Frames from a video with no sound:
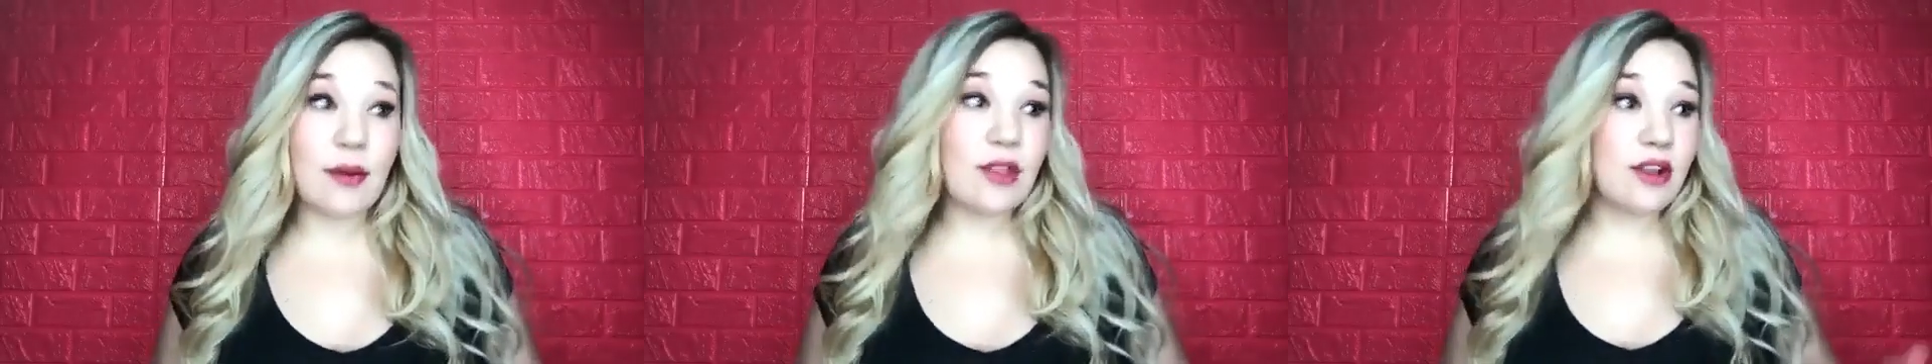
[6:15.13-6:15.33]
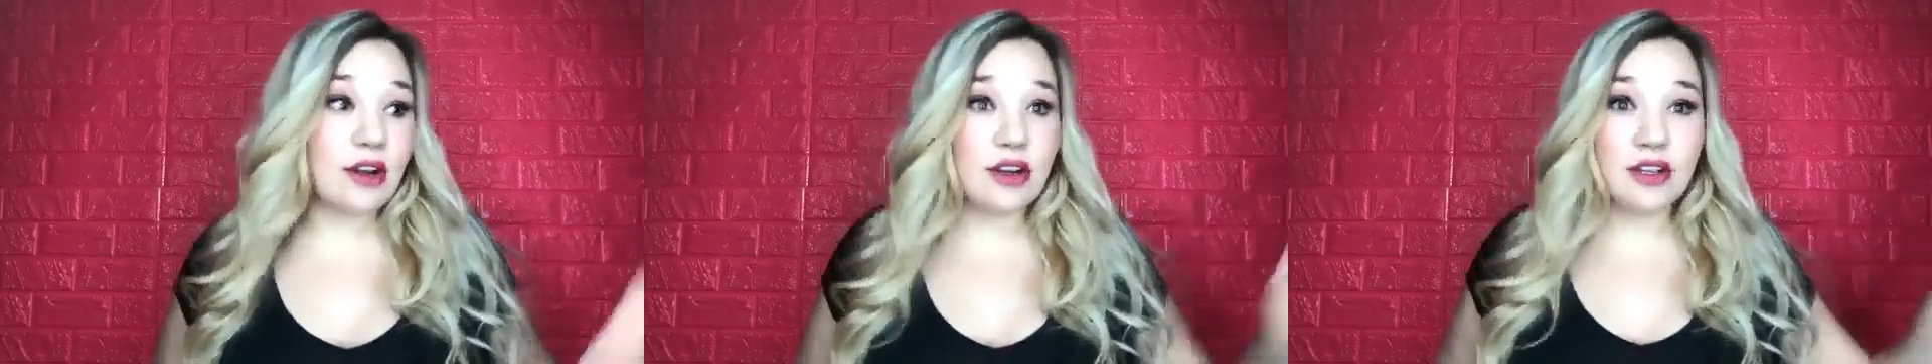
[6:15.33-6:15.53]

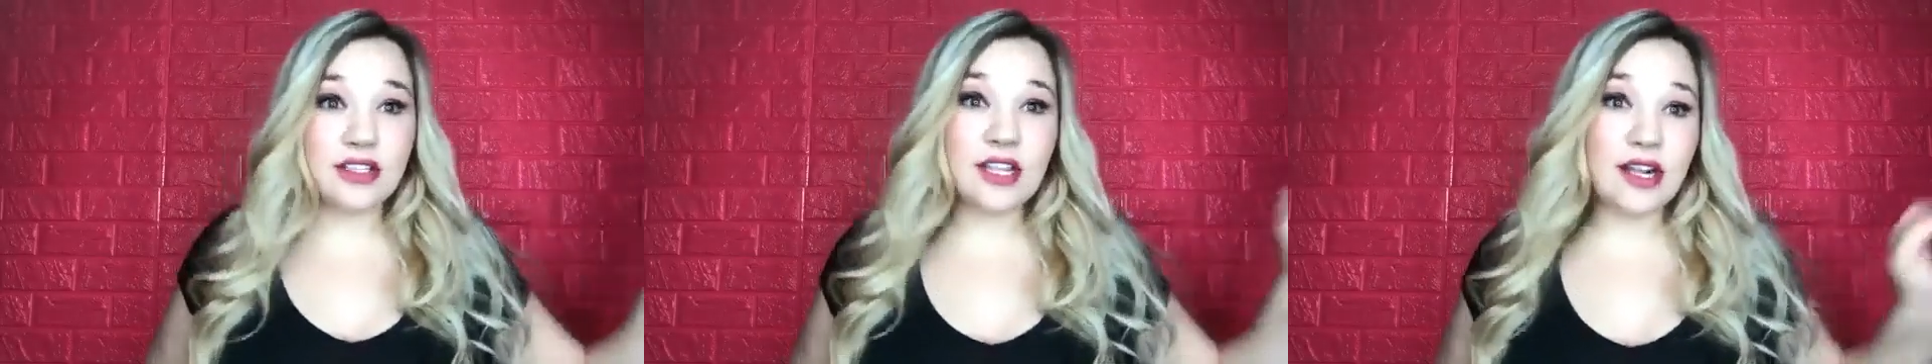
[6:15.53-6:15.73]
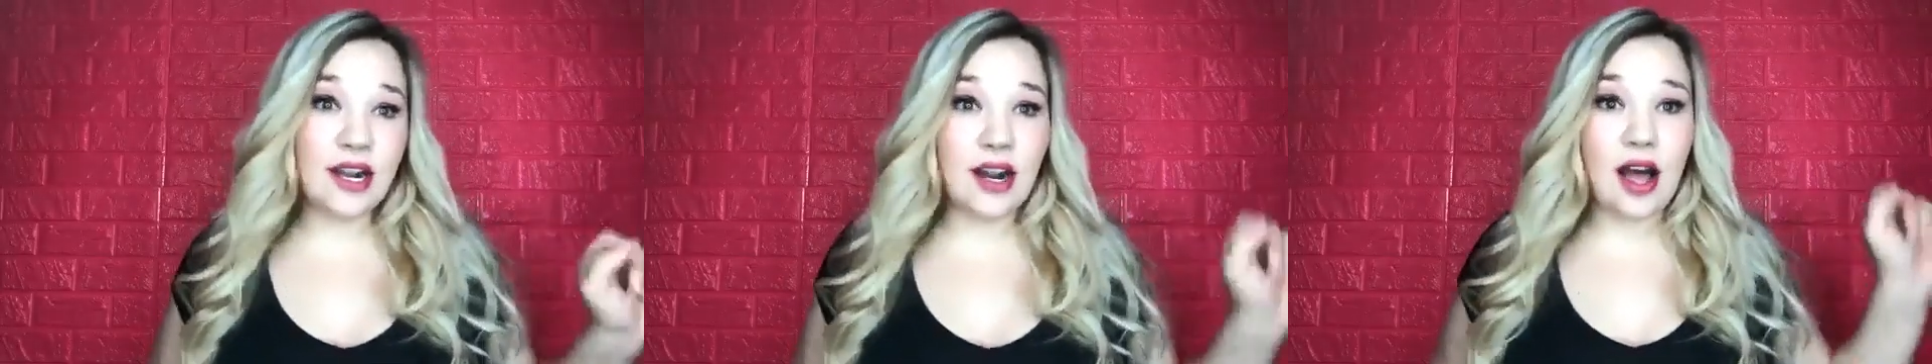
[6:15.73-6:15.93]
whether you're
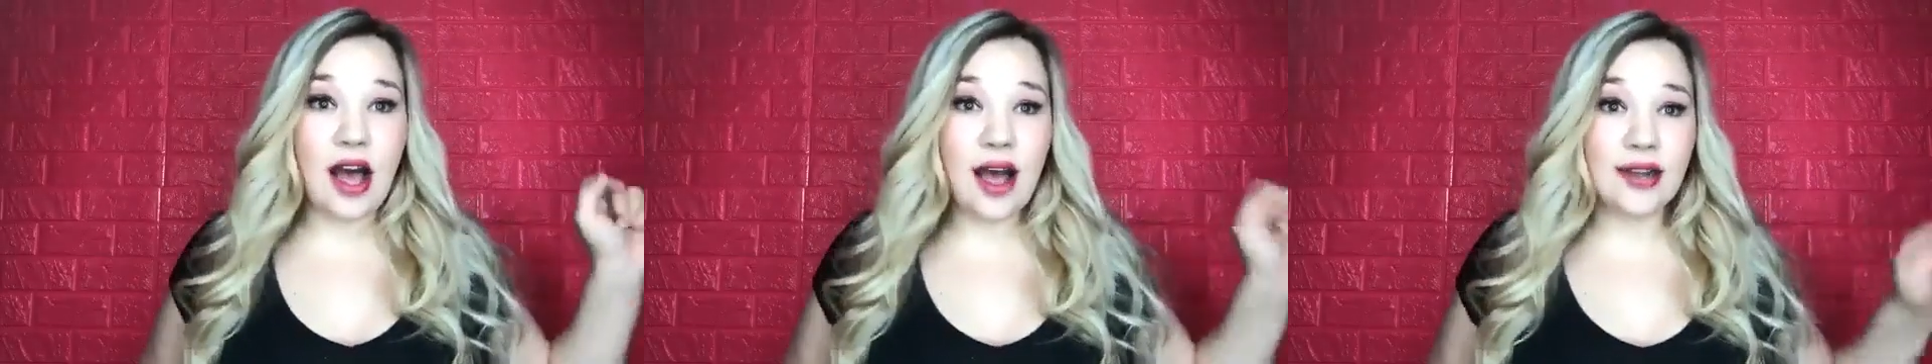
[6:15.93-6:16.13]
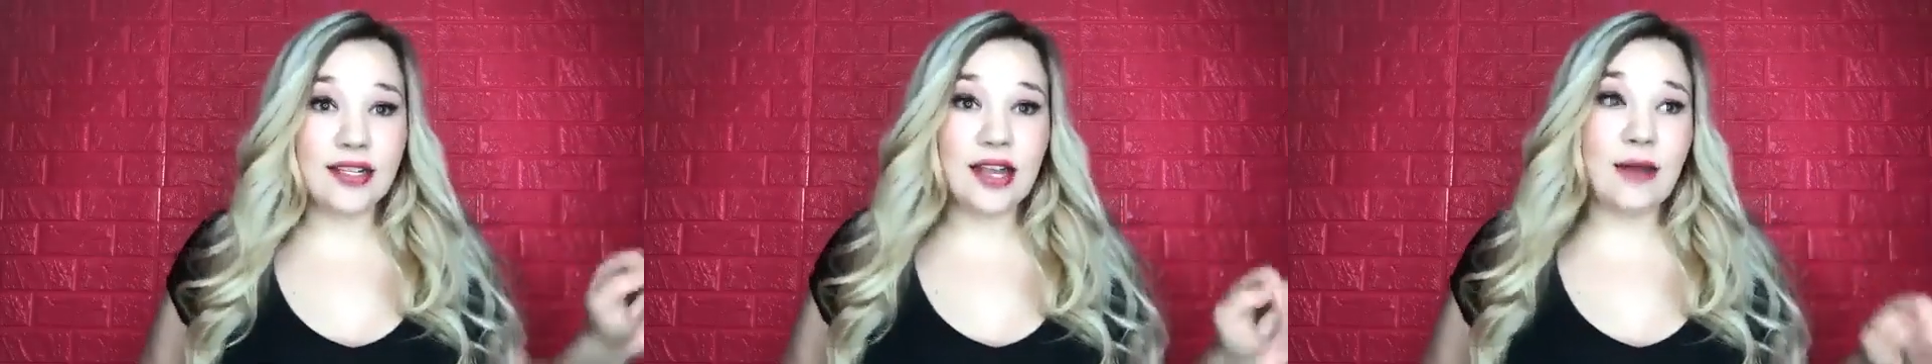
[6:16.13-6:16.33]
sitting in a
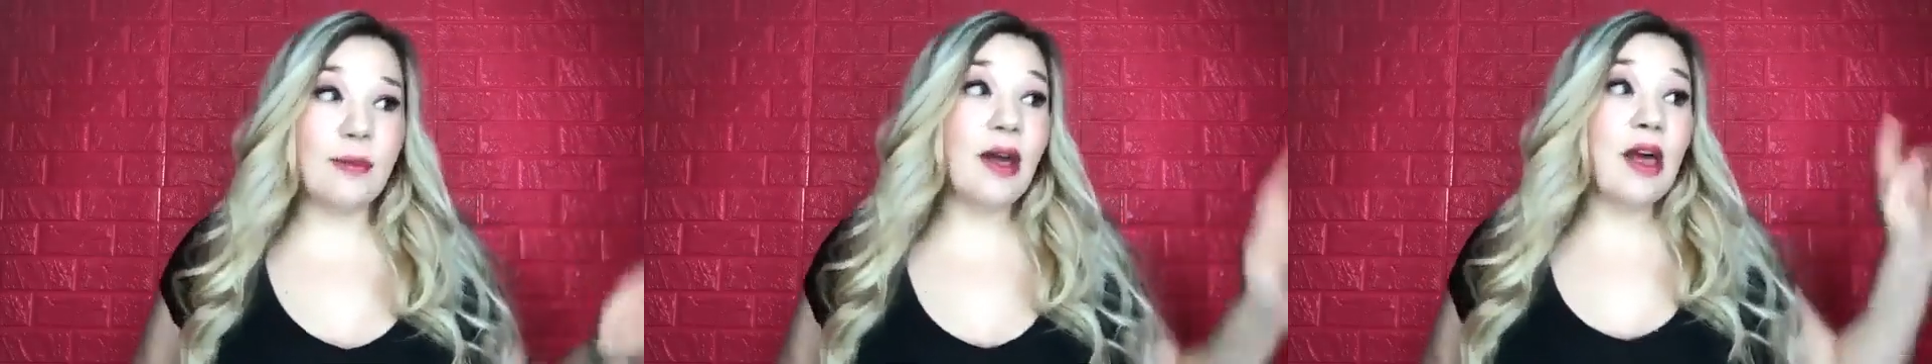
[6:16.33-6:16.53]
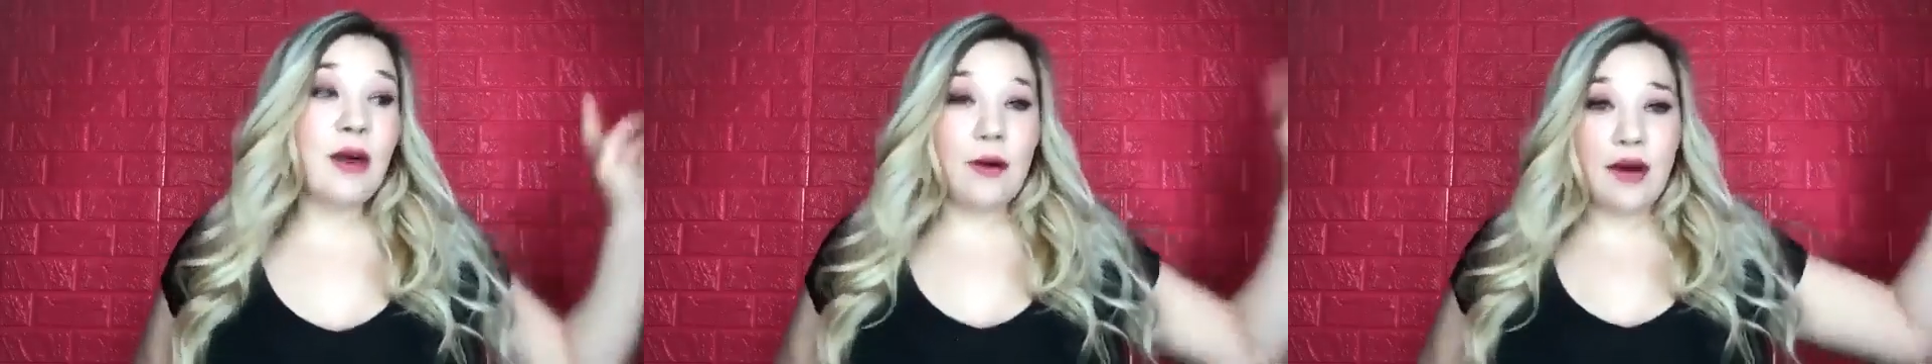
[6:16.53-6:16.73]
hot tub,